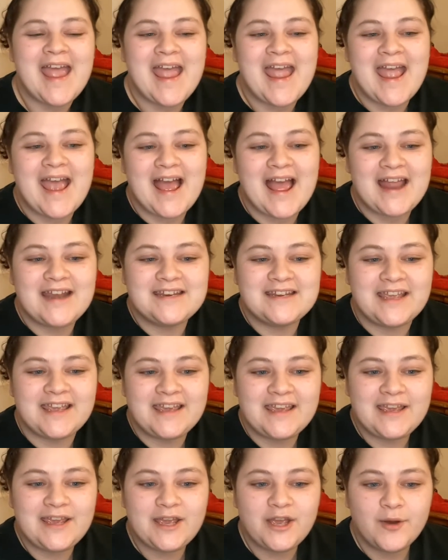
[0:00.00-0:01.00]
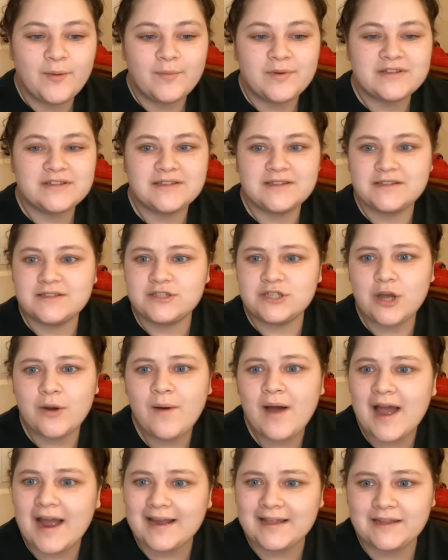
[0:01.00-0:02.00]
And he was
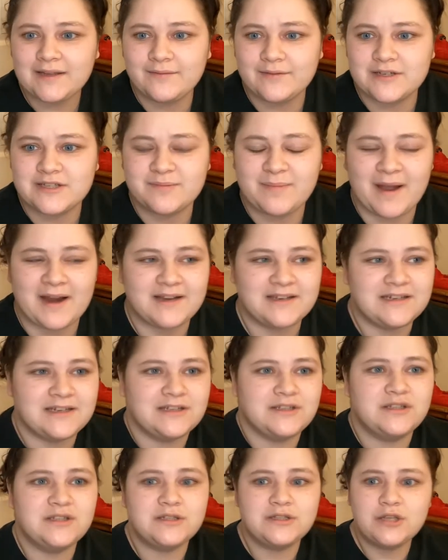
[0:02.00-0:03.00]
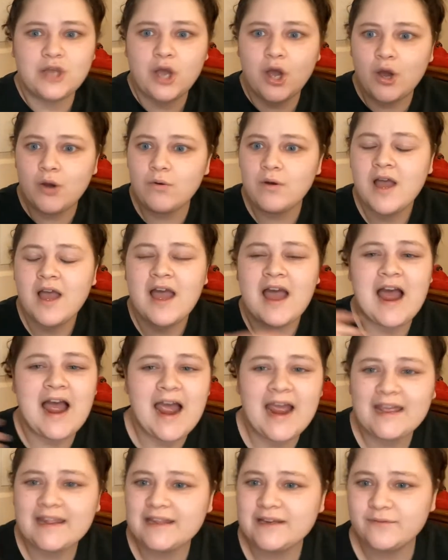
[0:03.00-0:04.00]
so highly respected, so
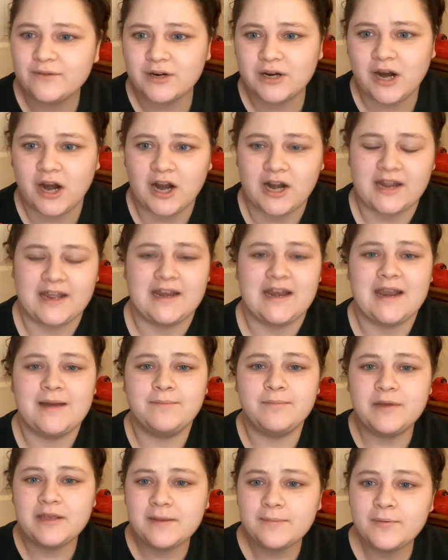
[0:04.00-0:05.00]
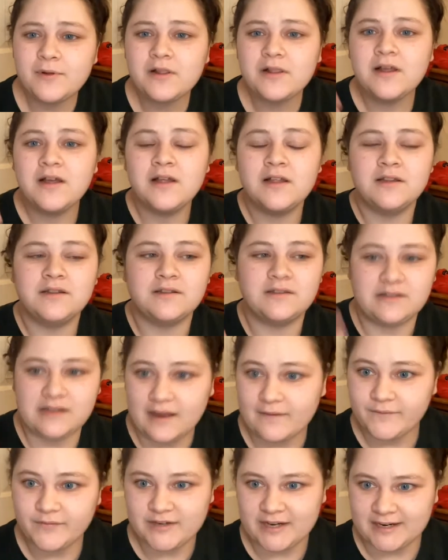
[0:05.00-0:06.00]
highly regarded, and people
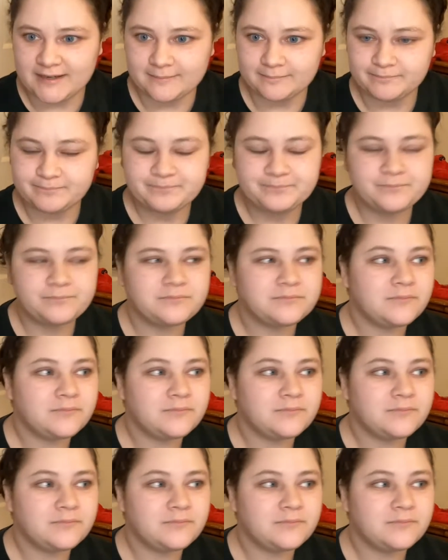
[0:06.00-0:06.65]
loved him.